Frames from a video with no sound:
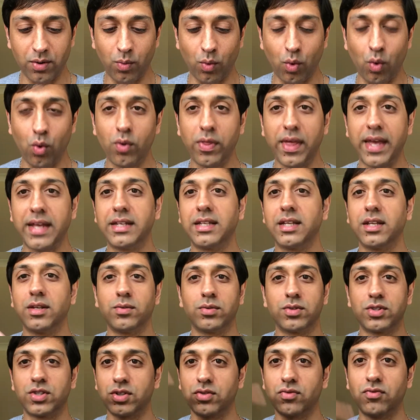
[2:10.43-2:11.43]
All they did
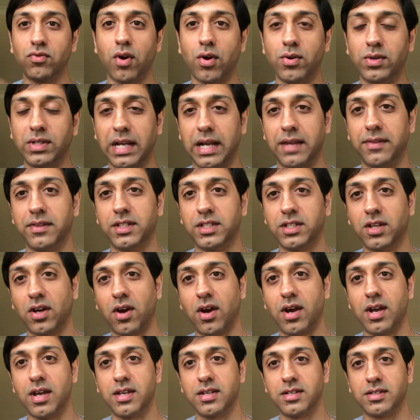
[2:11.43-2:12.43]
was just rotate the
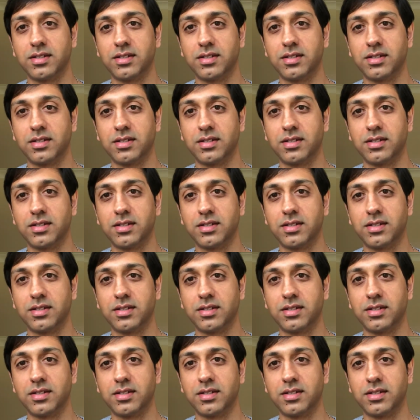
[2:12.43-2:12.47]
tyres.